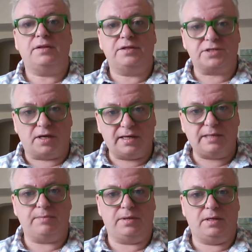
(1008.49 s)
the
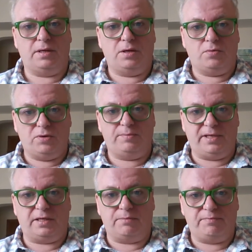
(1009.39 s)
time will
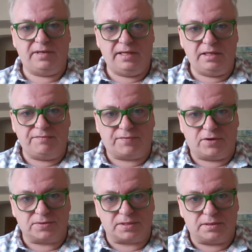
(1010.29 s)
be completely
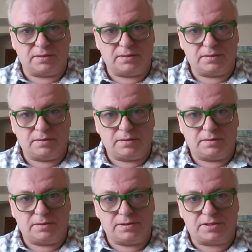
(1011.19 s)
frozen.
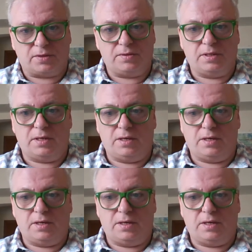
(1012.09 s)
So